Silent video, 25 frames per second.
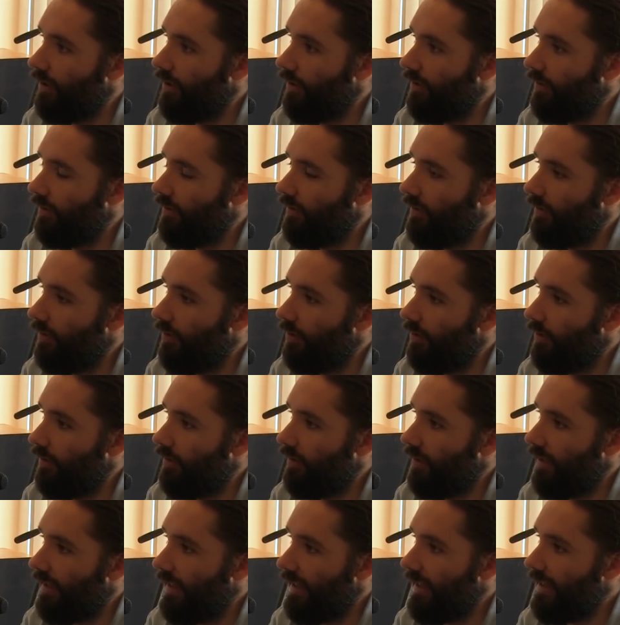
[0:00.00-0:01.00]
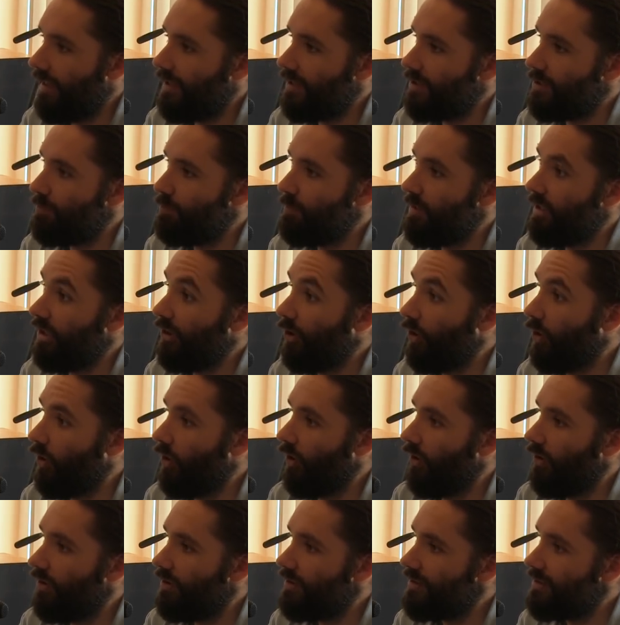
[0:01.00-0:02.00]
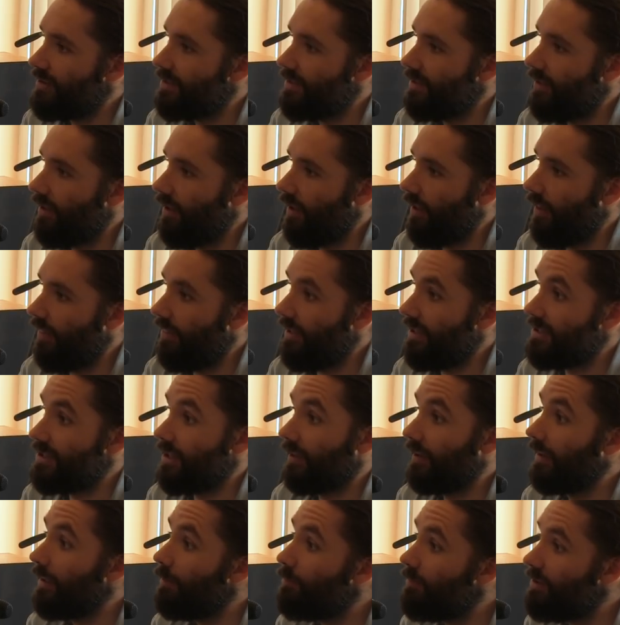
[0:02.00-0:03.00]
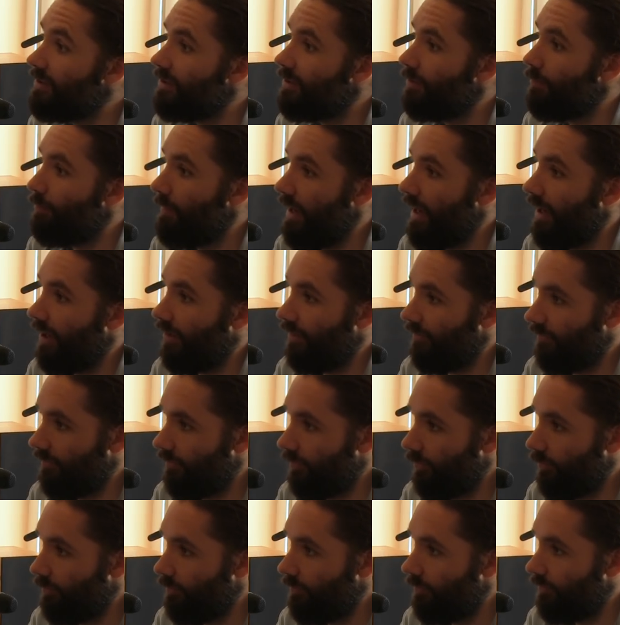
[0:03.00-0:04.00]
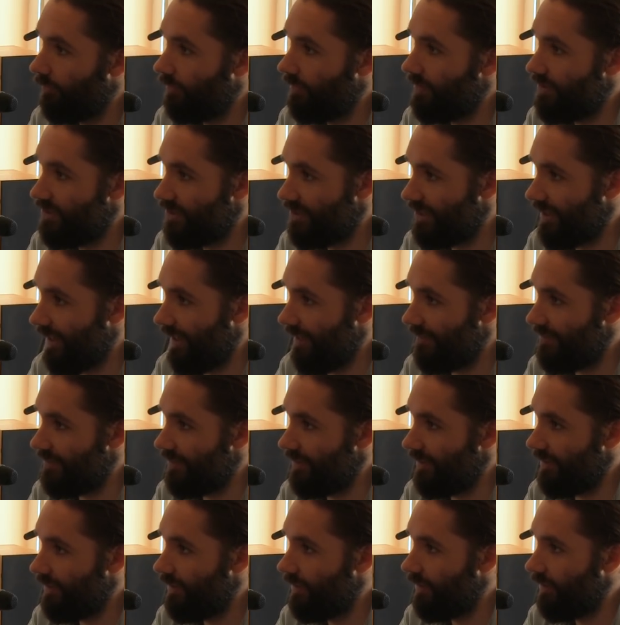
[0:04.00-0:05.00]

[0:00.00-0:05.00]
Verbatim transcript: Yes. Is because it's there's scarce. a limited amount of them, there's scarcity,